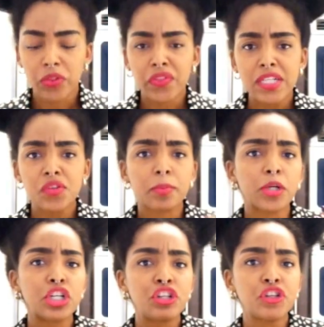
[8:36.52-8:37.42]
things are
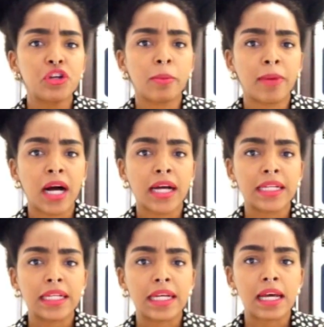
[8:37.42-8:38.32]
put into your
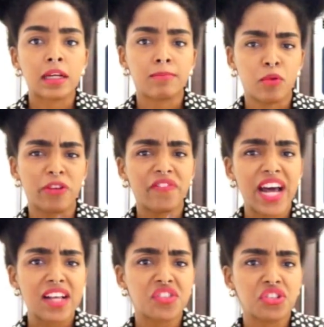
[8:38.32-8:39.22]
body at a more
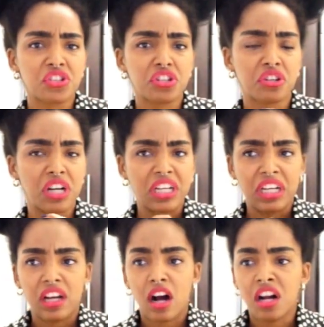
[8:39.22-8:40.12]
faster,
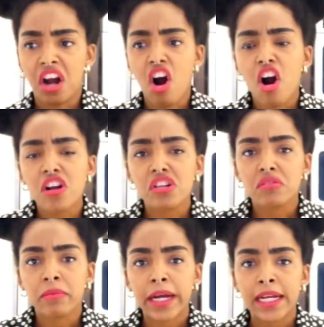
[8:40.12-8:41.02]
at a harder
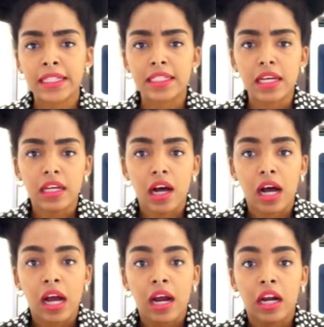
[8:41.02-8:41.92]
rate,
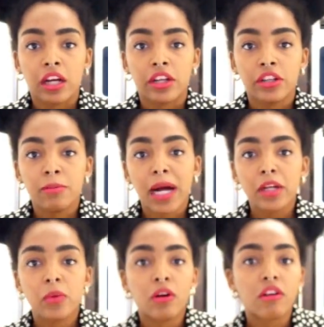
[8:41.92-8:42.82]
your
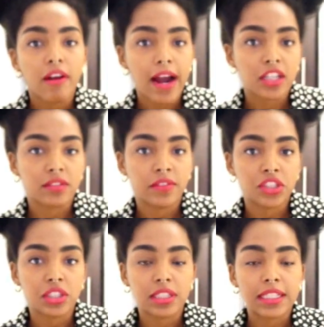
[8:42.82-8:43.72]
body will crash
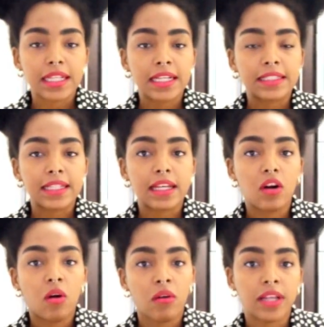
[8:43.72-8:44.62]
eventually. You can't
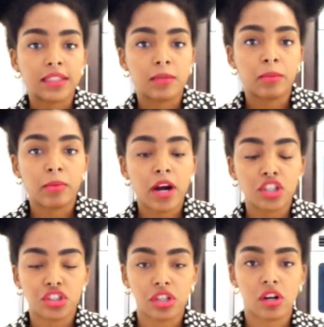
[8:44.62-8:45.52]
take all of that type of
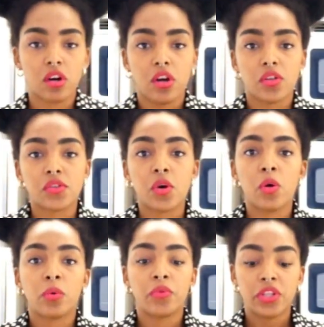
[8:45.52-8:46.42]
pressure.
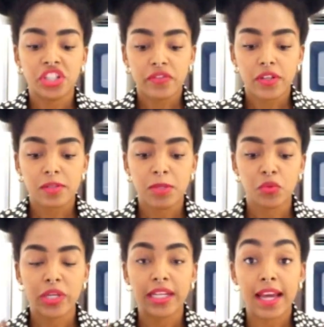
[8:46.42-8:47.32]
So the difference
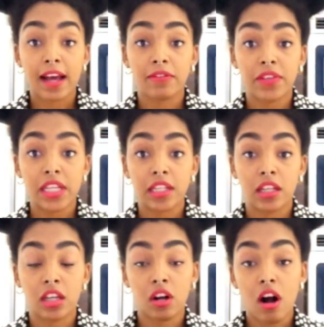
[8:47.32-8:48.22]
between caffeine
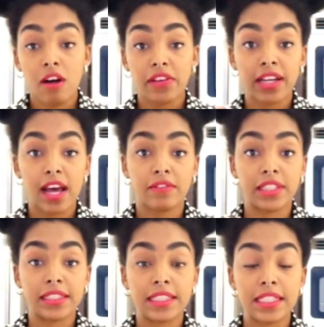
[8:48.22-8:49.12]
in coffee and
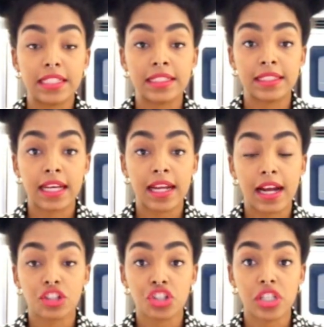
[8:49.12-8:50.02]
caffeine in tea is that
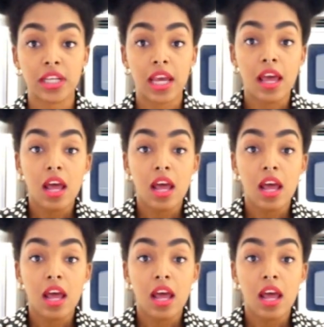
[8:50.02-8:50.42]
actually